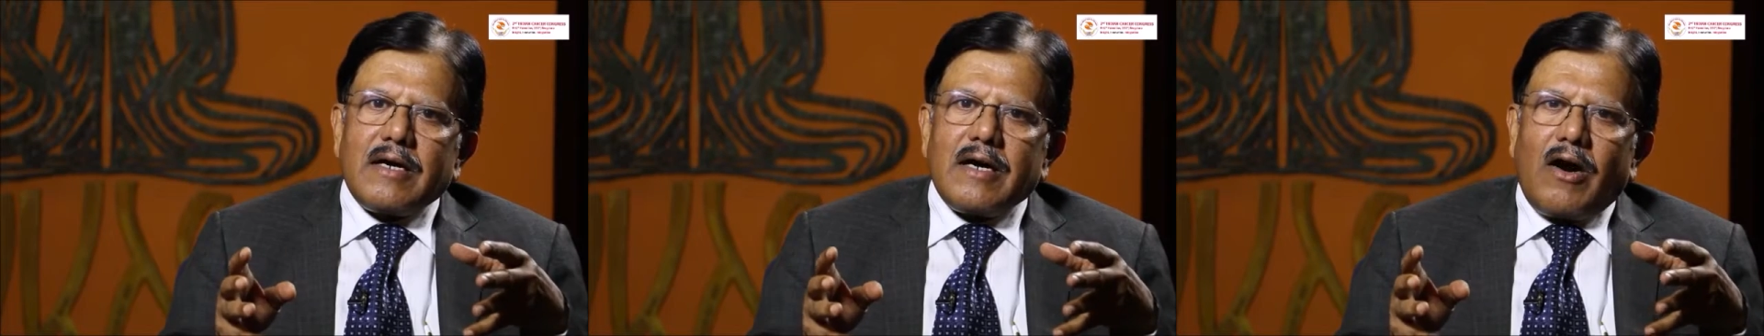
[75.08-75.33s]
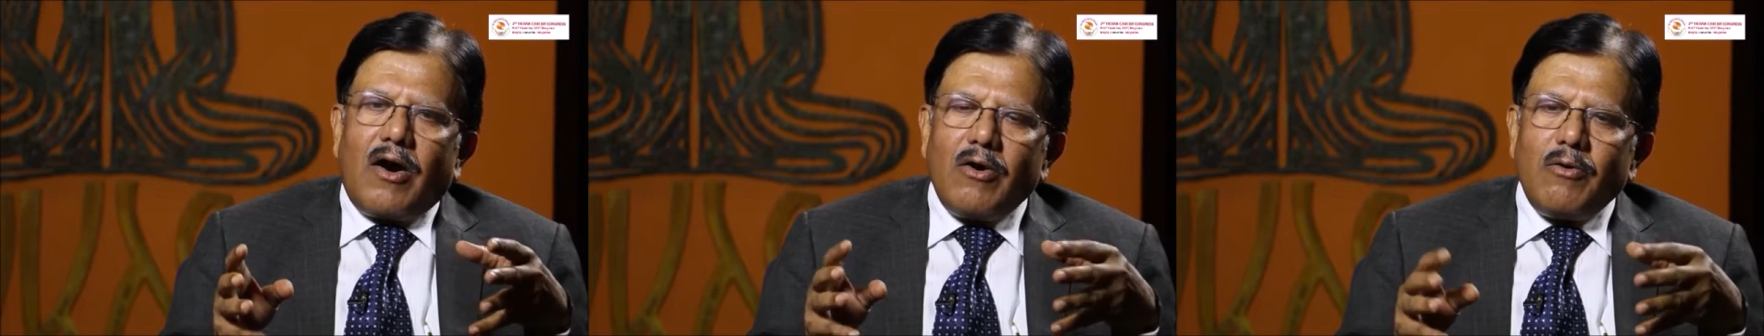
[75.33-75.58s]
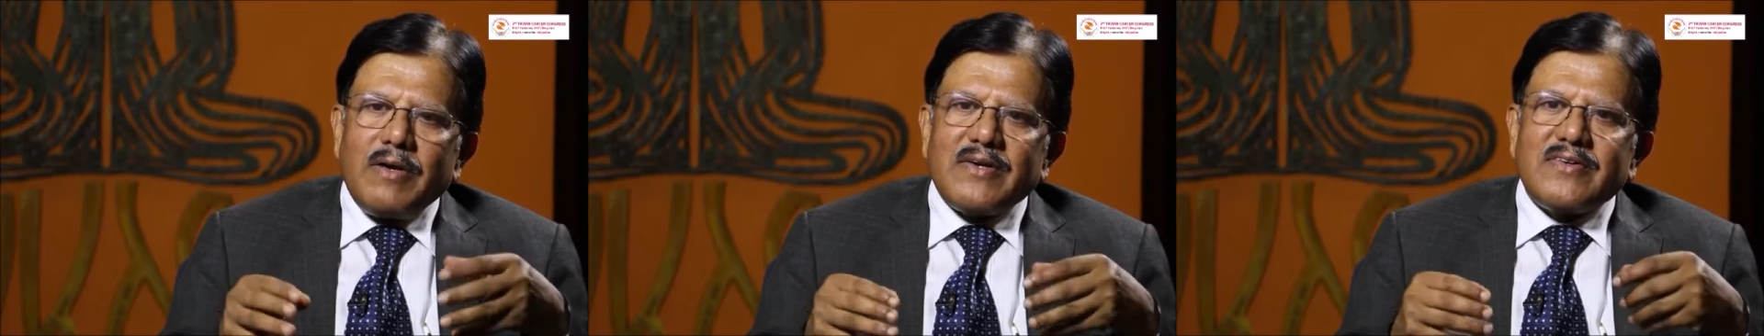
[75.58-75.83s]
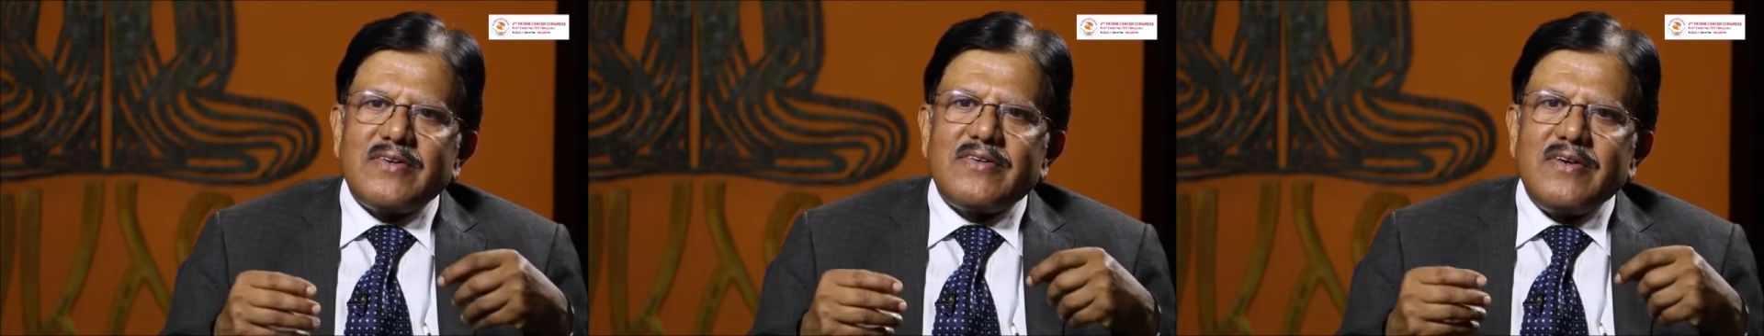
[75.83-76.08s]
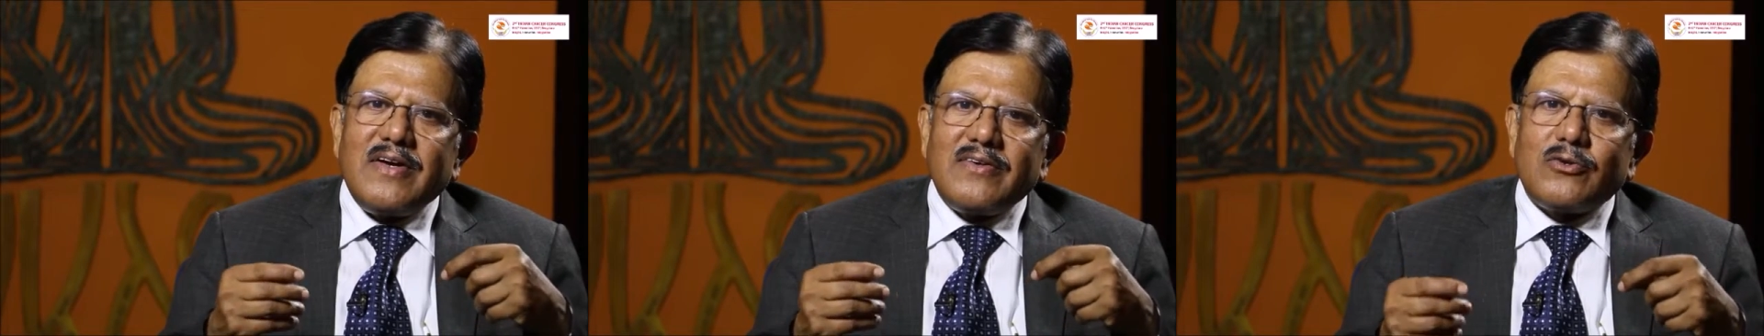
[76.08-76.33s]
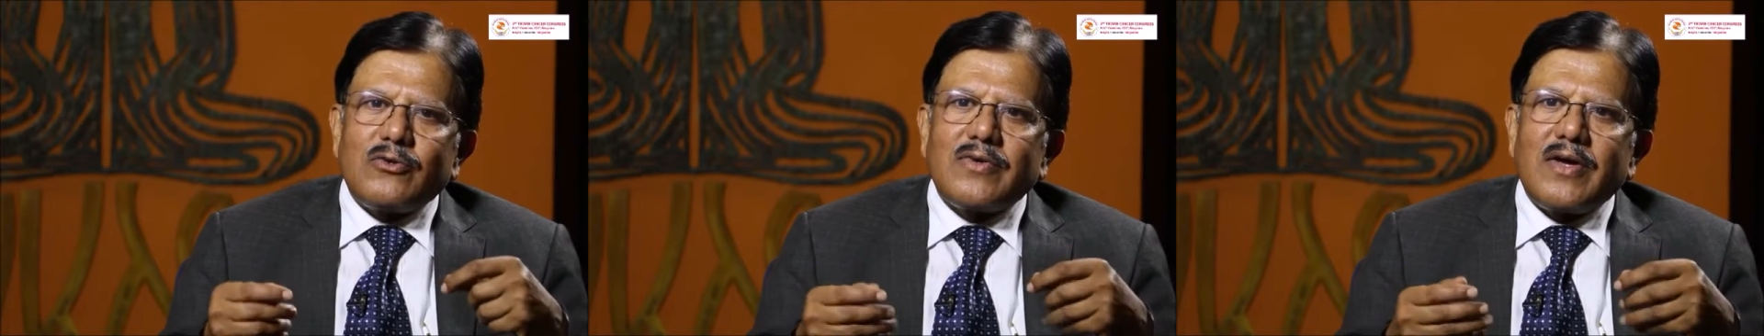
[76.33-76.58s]
always it's
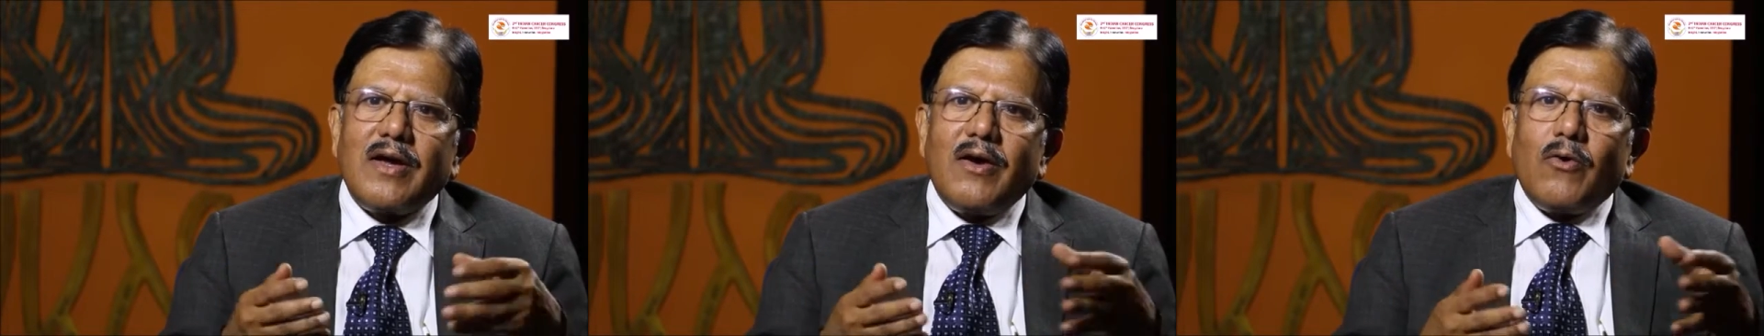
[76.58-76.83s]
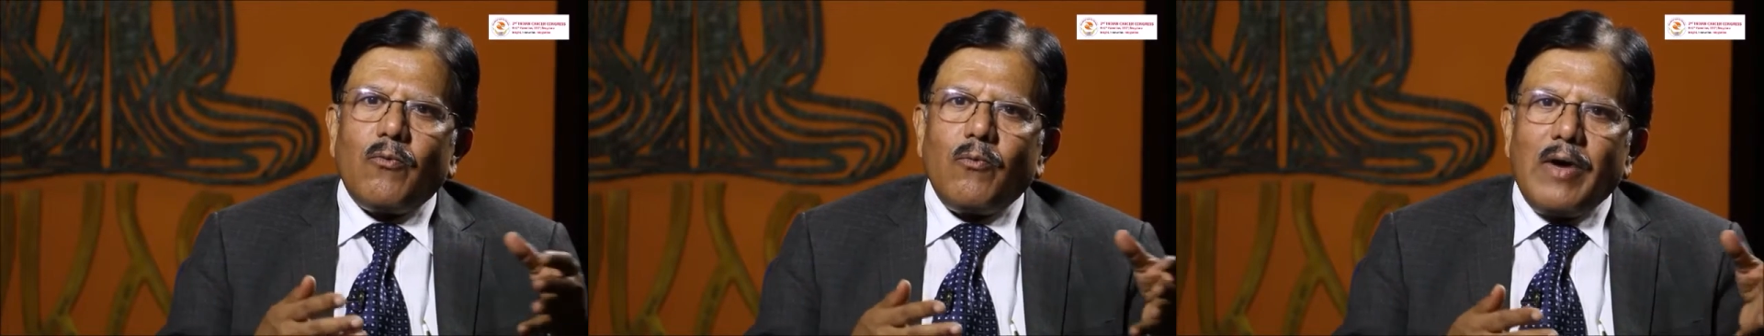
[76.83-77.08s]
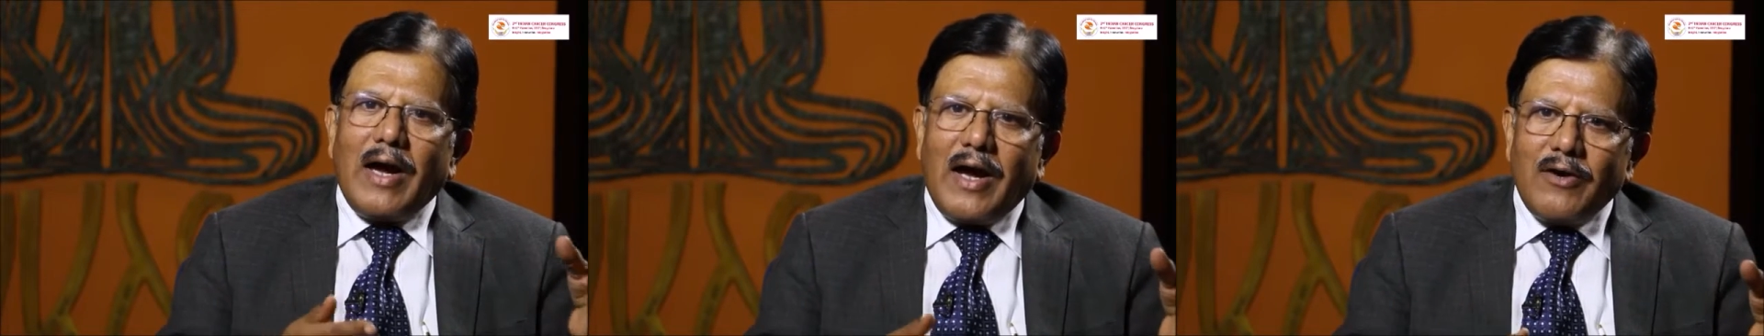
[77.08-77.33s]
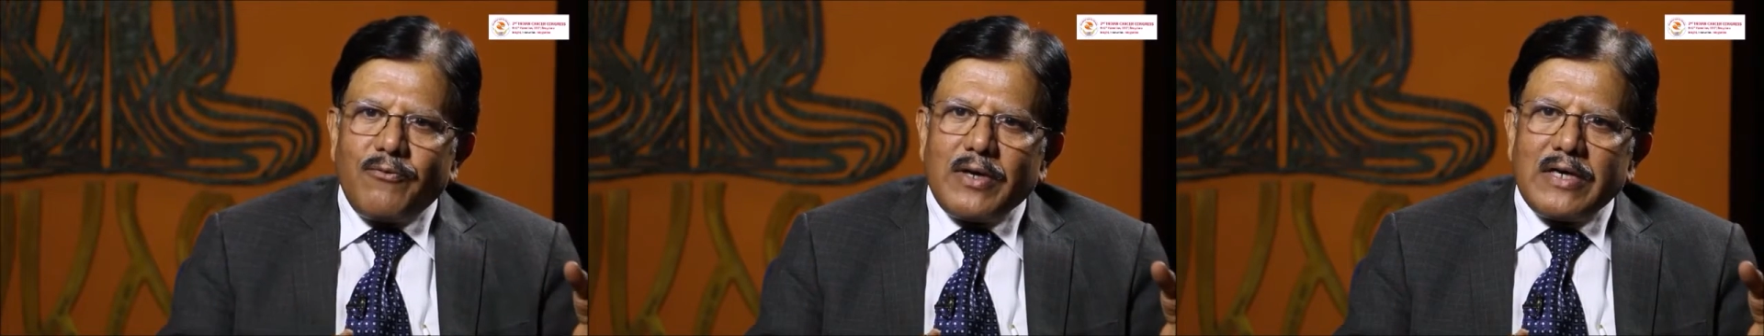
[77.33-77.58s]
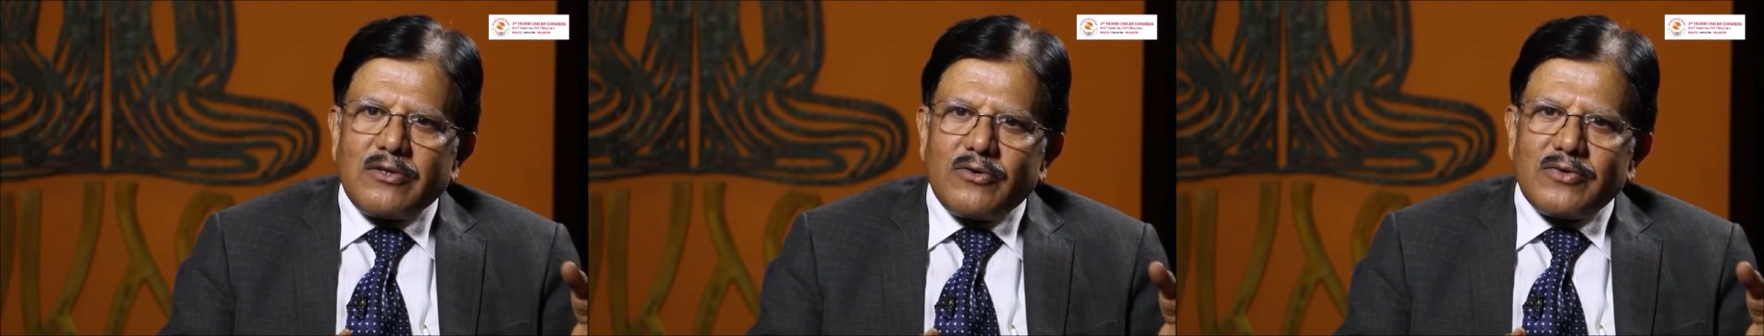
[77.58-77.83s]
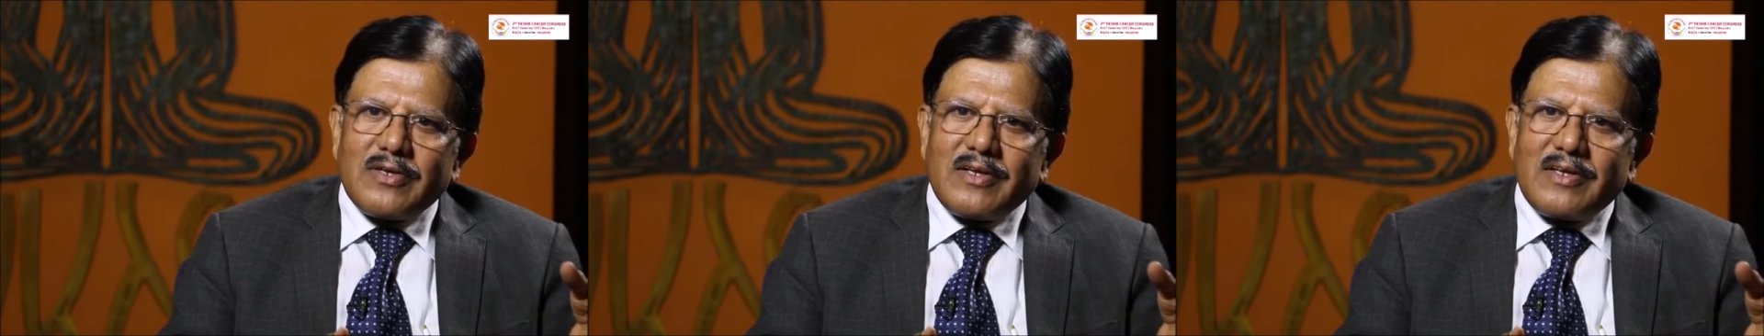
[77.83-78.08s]
easy to say we had
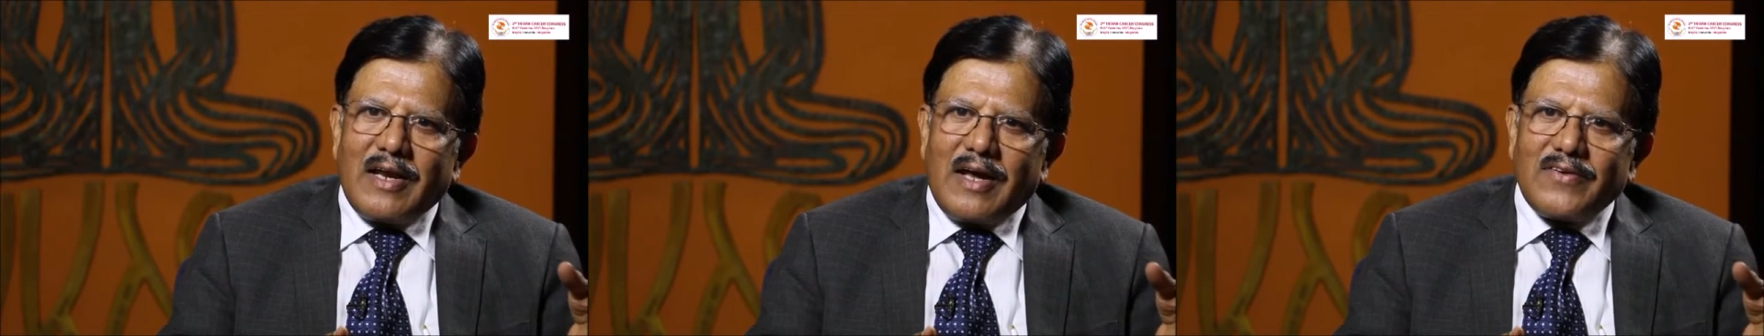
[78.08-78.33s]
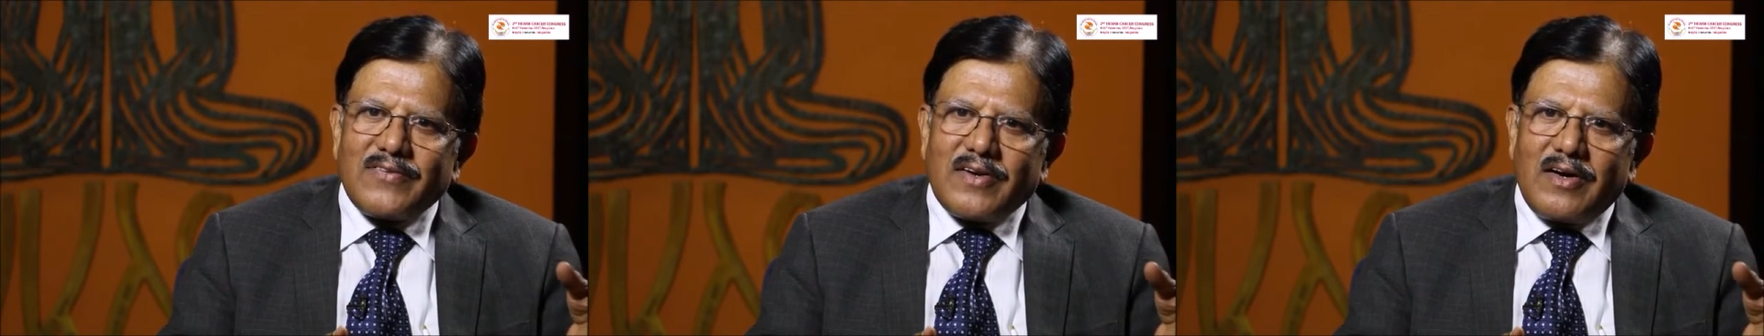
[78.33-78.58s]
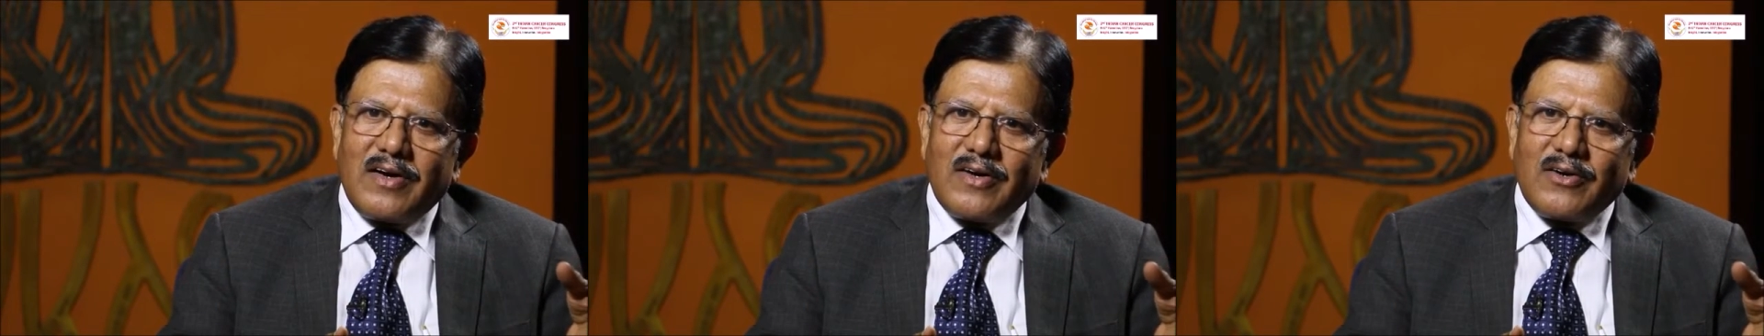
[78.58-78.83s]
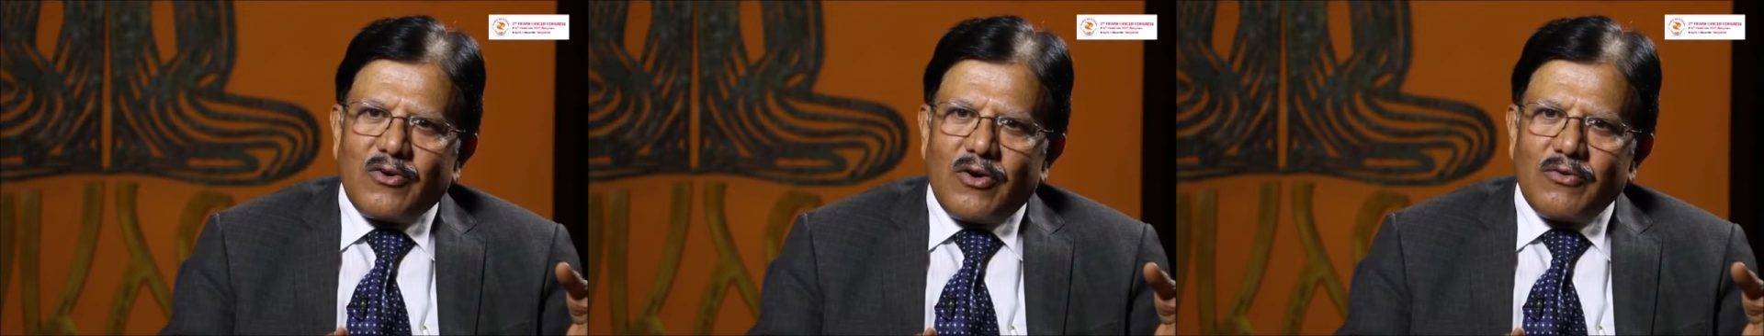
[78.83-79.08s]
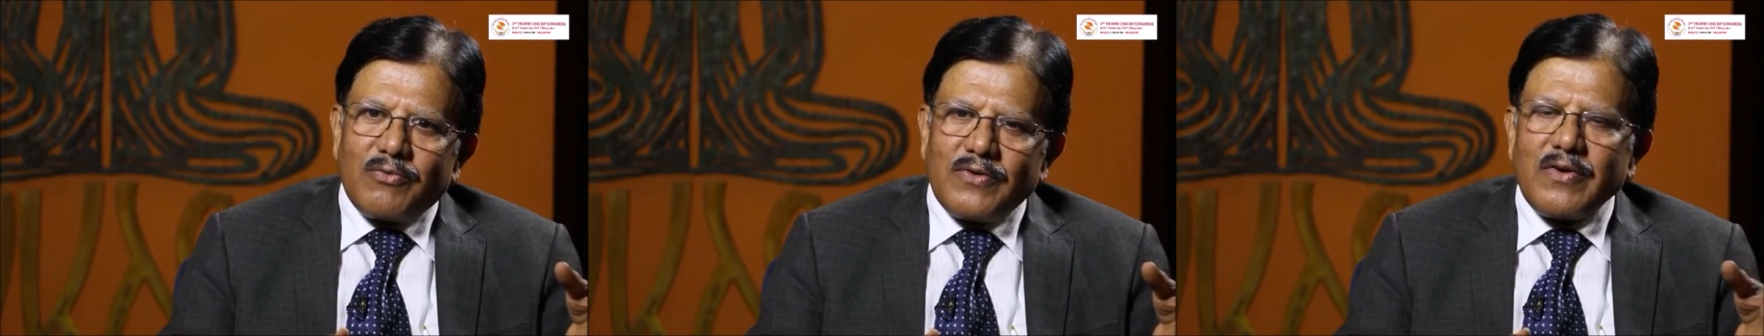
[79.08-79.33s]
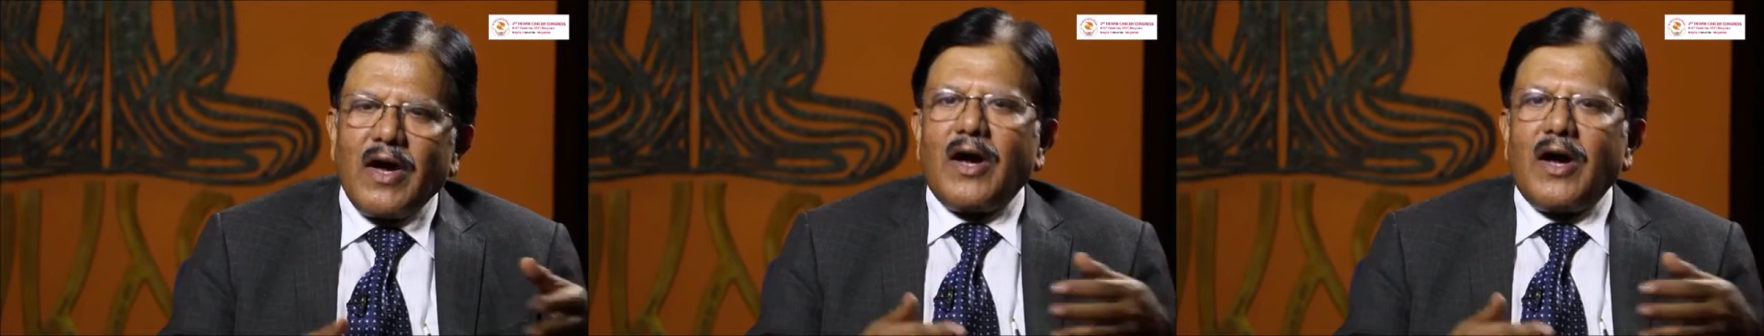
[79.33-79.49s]
5,000 in the last conference